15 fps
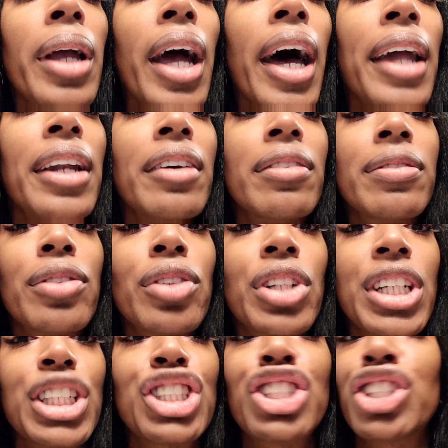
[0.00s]
kind of
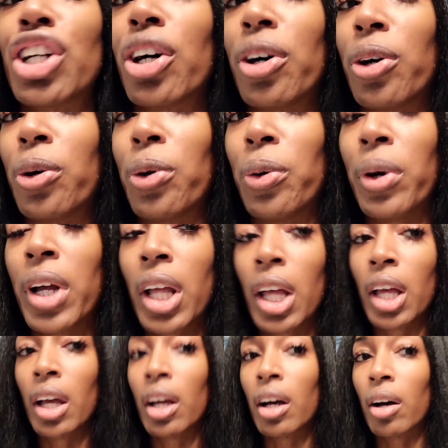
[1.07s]
fully show
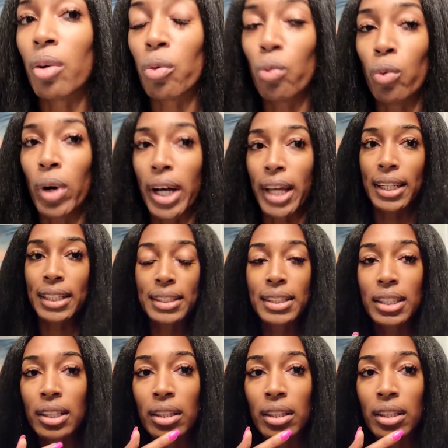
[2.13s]
what